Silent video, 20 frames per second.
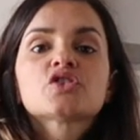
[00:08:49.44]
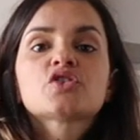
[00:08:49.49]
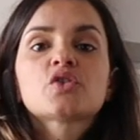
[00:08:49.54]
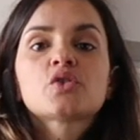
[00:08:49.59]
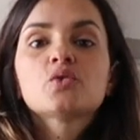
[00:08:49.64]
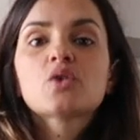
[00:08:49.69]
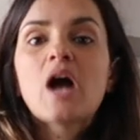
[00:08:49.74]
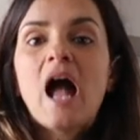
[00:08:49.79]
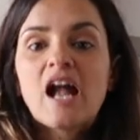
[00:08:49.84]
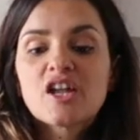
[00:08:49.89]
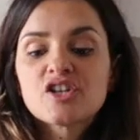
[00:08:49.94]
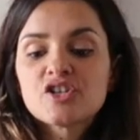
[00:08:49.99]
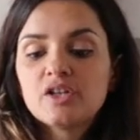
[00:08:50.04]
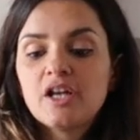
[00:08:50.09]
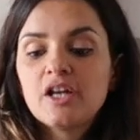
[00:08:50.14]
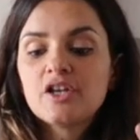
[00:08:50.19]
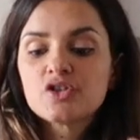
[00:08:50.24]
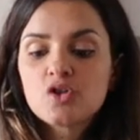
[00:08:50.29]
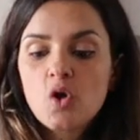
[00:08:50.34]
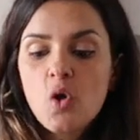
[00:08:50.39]
so you
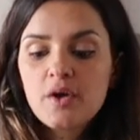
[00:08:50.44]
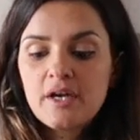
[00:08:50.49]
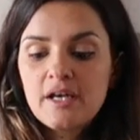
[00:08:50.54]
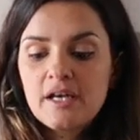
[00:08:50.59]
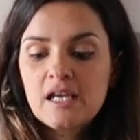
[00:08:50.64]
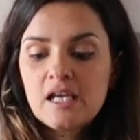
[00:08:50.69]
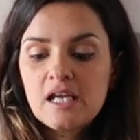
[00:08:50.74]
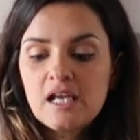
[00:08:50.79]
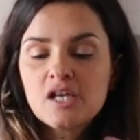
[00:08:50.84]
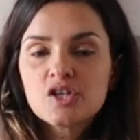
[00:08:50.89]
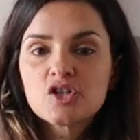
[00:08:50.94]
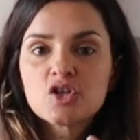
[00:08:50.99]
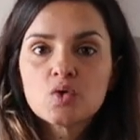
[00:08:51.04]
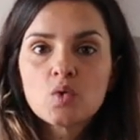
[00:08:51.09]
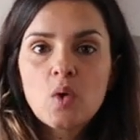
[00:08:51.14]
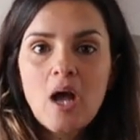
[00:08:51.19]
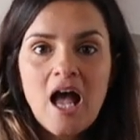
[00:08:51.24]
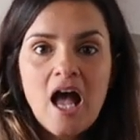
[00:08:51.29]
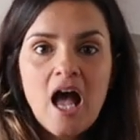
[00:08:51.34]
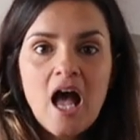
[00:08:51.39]
actually don't need
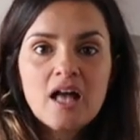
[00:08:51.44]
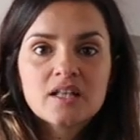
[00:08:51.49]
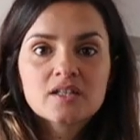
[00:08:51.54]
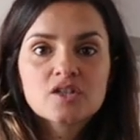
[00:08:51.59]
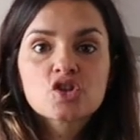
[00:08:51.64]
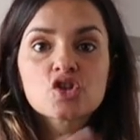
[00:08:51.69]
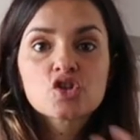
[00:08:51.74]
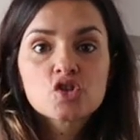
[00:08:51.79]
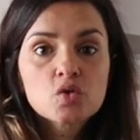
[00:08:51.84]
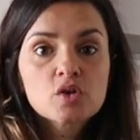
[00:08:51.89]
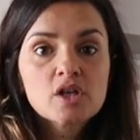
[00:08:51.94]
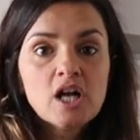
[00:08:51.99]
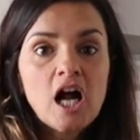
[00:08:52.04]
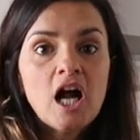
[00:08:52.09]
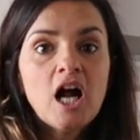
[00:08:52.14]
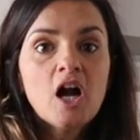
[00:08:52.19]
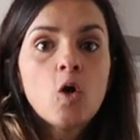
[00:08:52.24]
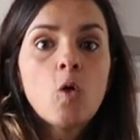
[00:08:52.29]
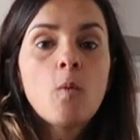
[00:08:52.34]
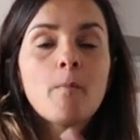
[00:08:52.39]
to add
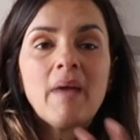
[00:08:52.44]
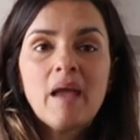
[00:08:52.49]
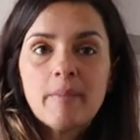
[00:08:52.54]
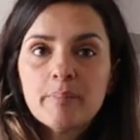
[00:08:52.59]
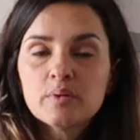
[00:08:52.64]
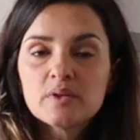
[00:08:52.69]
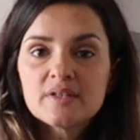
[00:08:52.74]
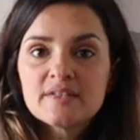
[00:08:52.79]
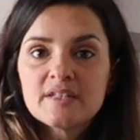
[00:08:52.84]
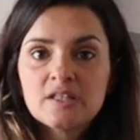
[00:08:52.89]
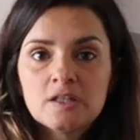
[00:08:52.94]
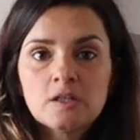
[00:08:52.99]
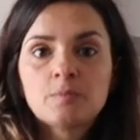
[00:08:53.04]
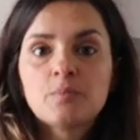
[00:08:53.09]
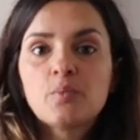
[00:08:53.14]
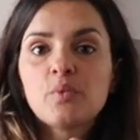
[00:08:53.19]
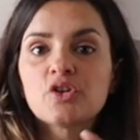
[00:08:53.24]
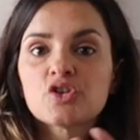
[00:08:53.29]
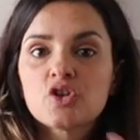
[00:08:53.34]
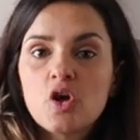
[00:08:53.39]
sugar or maple syrup,
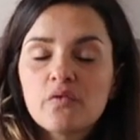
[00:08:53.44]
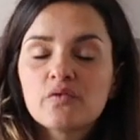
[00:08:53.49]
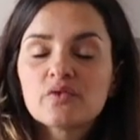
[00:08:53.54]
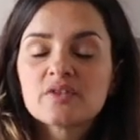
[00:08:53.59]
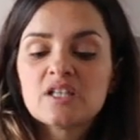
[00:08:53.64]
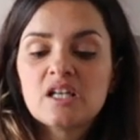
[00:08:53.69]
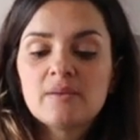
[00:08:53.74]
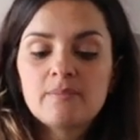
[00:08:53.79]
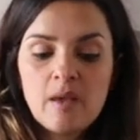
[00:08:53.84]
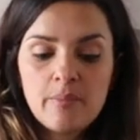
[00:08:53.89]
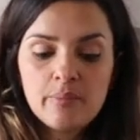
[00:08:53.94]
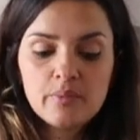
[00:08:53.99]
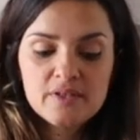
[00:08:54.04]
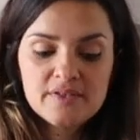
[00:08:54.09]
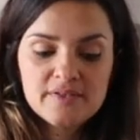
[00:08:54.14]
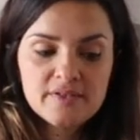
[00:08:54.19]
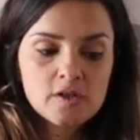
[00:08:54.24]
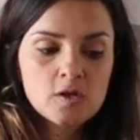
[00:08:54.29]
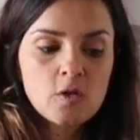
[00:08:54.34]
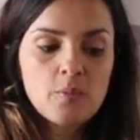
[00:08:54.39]
which obviously maple
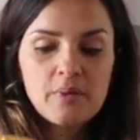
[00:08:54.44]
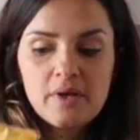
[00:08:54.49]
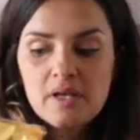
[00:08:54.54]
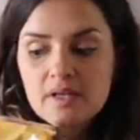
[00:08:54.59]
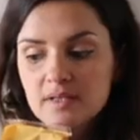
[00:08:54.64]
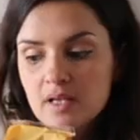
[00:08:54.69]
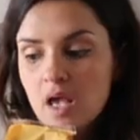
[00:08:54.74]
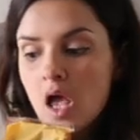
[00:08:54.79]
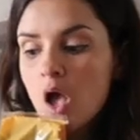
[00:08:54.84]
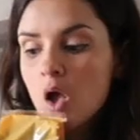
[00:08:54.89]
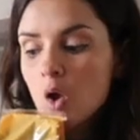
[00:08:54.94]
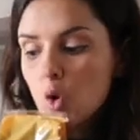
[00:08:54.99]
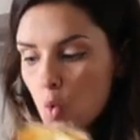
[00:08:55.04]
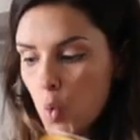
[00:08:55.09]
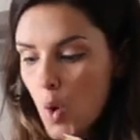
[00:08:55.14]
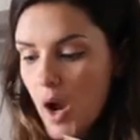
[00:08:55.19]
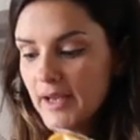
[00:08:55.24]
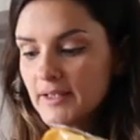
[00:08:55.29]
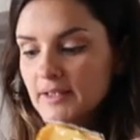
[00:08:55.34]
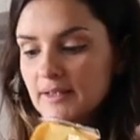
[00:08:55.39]
syrup is
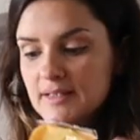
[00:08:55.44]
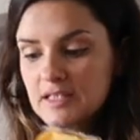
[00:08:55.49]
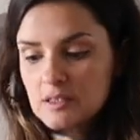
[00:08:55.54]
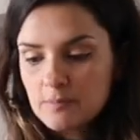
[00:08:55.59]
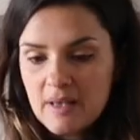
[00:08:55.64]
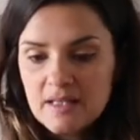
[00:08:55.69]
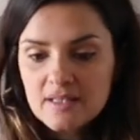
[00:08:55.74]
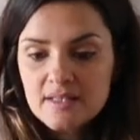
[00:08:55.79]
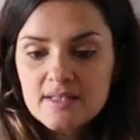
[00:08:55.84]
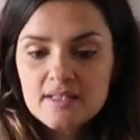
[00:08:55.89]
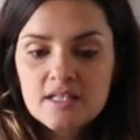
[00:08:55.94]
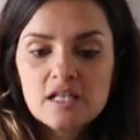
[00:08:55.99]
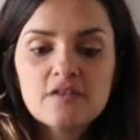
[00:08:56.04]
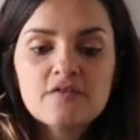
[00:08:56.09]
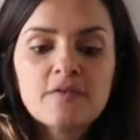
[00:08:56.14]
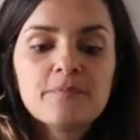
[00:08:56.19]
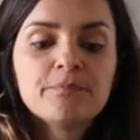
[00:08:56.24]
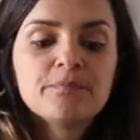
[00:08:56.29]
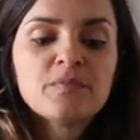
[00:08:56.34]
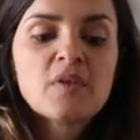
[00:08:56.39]
quite
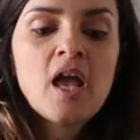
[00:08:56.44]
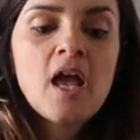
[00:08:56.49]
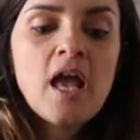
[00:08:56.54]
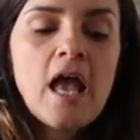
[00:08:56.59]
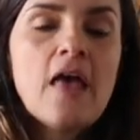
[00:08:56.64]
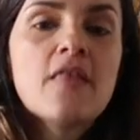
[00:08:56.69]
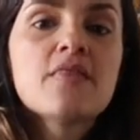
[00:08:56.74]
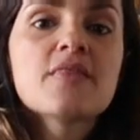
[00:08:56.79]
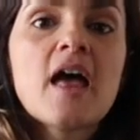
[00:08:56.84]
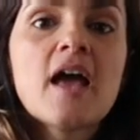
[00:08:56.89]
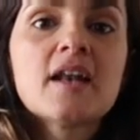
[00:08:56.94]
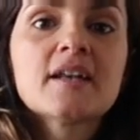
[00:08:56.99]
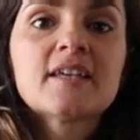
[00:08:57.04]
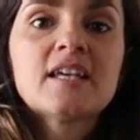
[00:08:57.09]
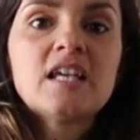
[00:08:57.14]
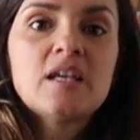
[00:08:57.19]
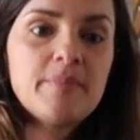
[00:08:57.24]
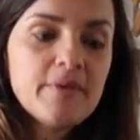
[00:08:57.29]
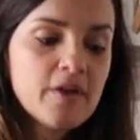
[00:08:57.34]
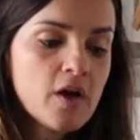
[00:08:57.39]
expensive. And then
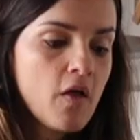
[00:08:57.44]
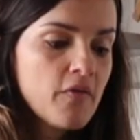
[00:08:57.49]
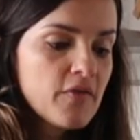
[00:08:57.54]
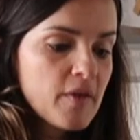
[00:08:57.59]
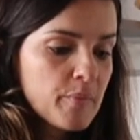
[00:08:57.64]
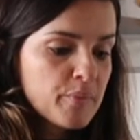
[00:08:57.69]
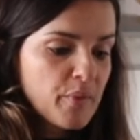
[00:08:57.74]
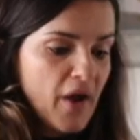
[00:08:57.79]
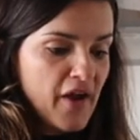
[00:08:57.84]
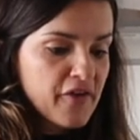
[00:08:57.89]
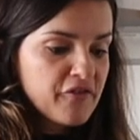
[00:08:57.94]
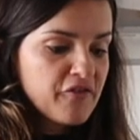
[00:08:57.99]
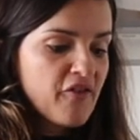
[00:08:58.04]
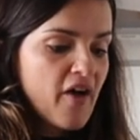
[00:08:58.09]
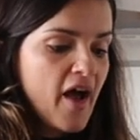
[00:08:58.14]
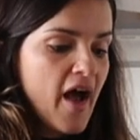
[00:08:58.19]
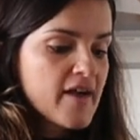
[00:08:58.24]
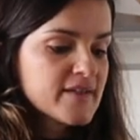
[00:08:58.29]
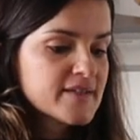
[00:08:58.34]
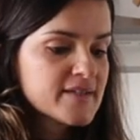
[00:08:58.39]
keeping on the
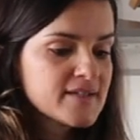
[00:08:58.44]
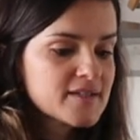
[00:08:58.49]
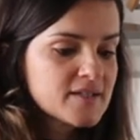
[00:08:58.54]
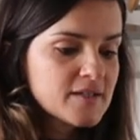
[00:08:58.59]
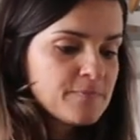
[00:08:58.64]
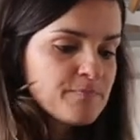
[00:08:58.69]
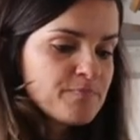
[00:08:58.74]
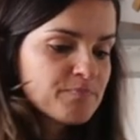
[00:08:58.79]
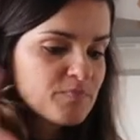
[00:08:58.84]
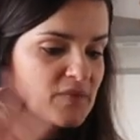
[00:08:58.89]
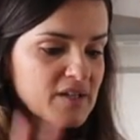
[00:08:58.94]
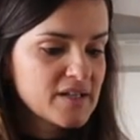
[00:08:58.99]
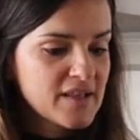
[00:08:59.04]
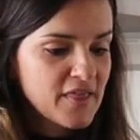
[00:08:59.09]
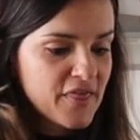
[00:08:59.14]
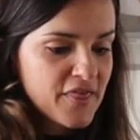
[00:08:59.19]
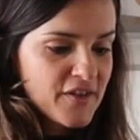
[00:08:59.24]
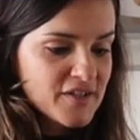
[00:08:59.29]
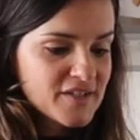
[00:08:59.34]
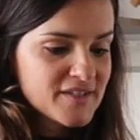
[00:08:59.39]
breakfast,
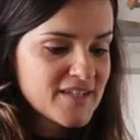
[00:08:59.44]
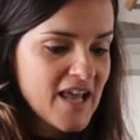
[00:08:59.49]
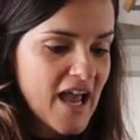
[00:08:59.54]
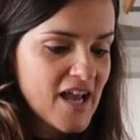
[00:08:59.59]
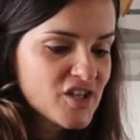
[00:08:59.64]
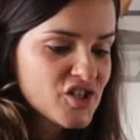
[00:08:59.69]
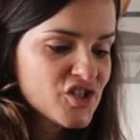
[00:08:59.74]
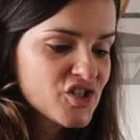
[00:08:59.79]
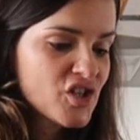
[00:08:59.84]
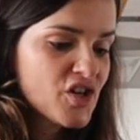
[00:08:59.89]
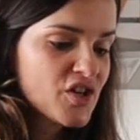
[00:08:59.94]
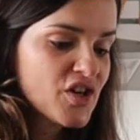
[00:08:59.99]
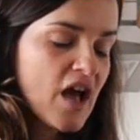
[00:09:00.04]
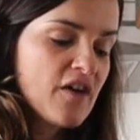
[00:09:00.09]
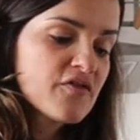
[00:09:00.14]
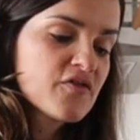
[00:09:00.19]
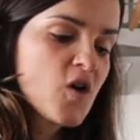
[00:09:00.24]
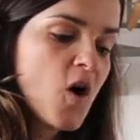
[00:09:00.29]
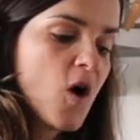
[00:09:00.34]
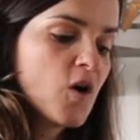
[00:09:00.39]
the section,
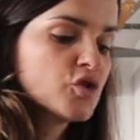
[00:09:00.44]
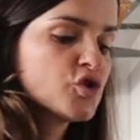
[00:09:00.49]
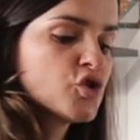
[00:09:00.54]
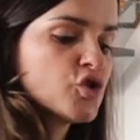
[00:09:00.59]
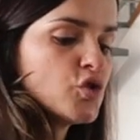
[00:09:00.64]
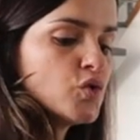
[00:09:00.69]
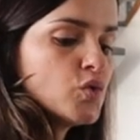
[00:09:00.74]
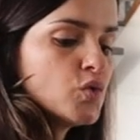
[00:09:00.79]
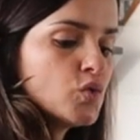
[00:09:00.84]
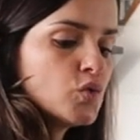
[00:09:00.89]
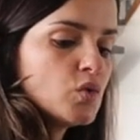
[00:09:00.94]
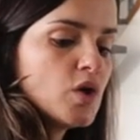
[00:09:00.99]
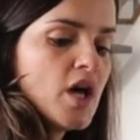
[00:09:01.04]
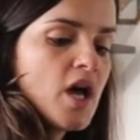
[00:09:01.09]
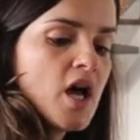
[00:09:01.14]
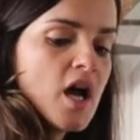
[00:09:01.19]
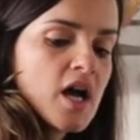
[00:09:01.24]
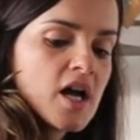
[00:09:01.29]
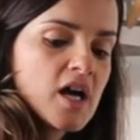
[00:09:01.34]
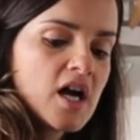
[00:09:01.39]
I've got 2
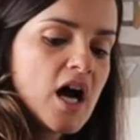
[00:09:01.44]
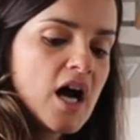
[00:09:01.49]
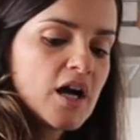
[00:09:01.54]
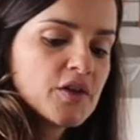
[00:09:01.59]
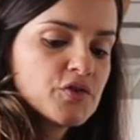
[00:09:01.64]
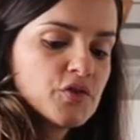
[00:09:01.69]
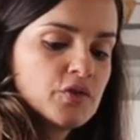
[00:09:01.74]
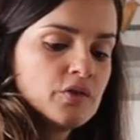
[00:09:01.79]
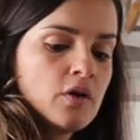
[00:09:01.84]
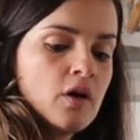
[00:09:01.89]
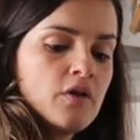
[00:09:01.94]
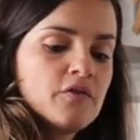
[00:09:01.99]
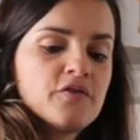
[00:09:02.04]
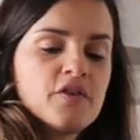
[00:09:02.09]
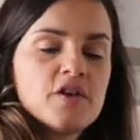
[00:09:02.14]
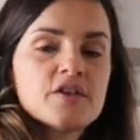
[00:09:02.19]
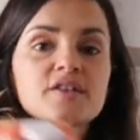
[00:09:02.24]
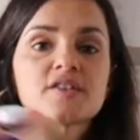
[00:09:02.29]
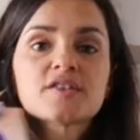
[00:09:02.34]
cartons of